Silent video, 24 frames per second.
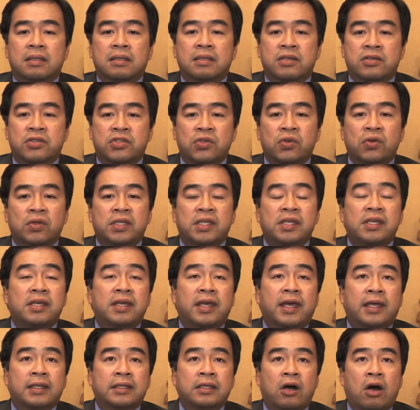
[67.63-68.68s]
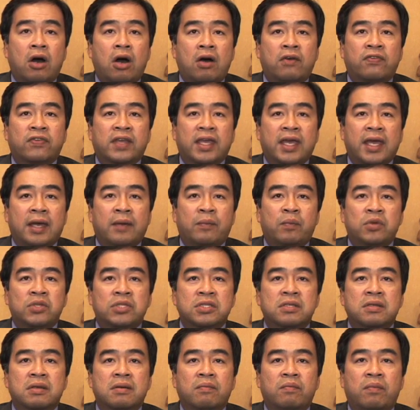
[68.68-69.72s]
The shooting at the
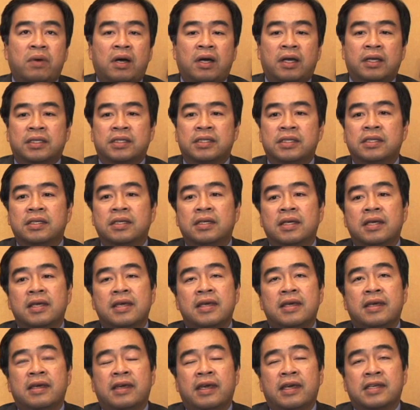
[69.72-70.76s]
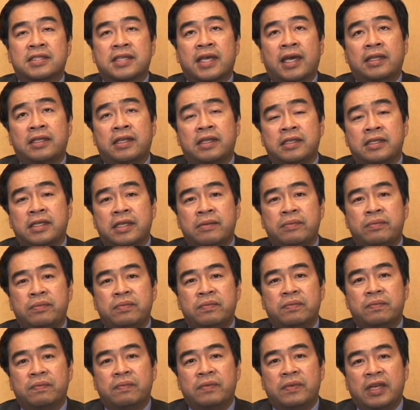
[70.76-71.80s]
off-campus party has had a deep
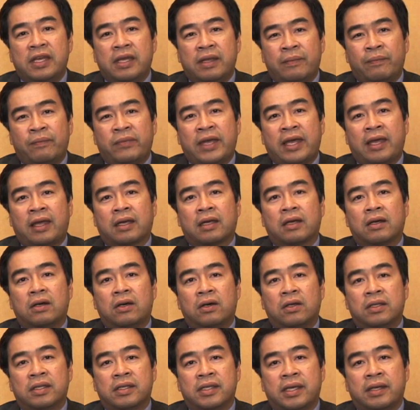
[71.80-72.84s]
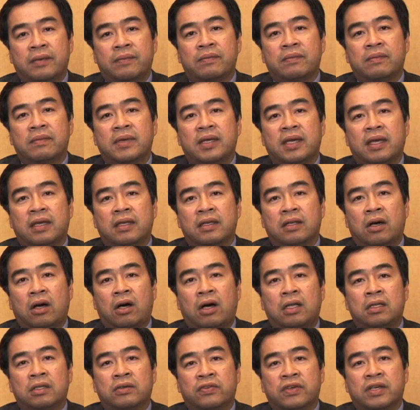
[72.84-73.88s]
impact on them and
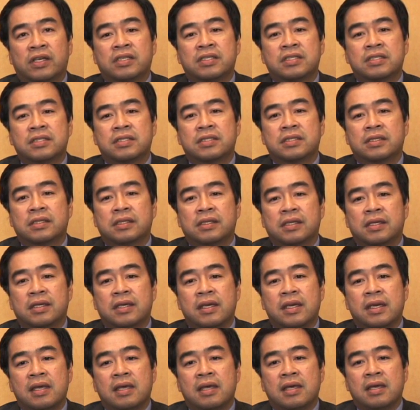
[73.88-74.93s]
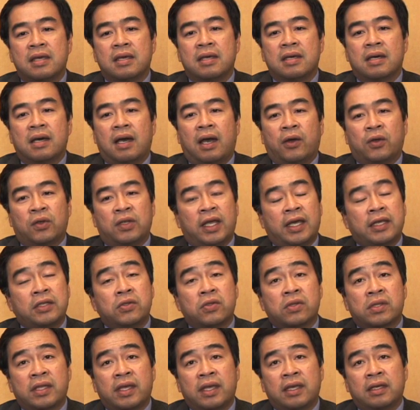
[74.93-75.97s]
all of us. I would like
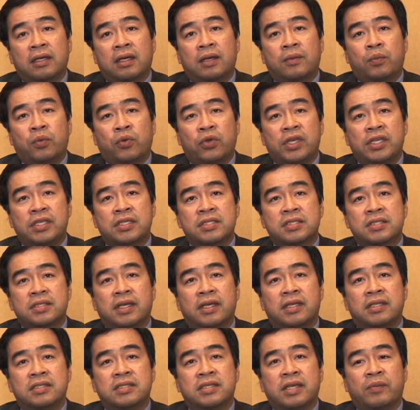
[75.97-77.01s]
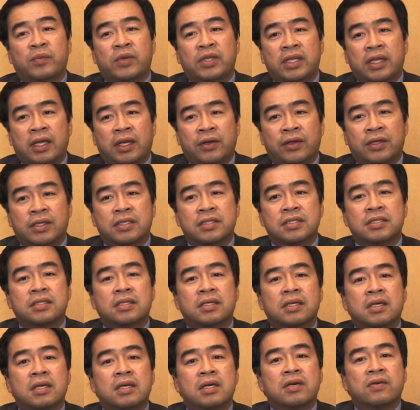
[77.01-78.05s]
to thank our priests and seminarians
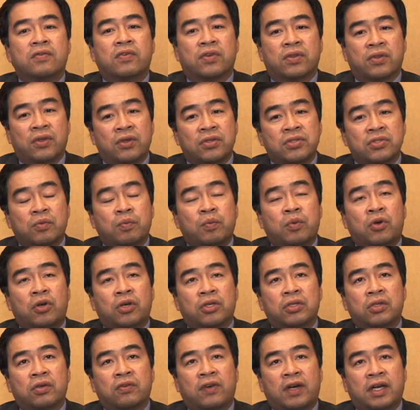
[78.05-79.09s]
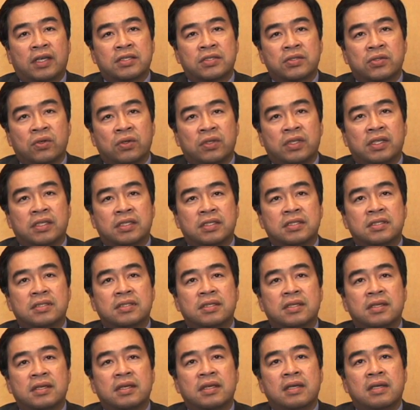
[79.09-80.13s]
for their support of our
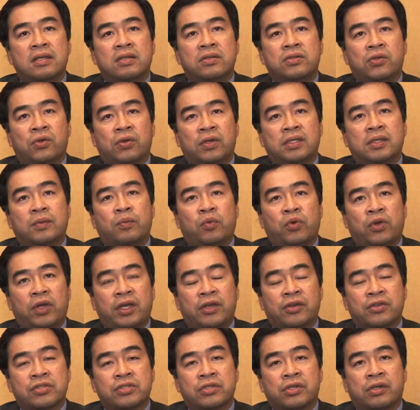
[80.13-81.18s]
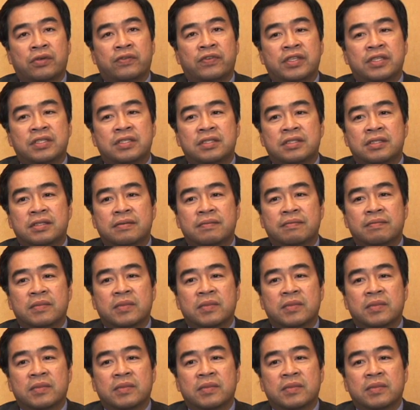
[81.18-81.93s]
students during the prayer service.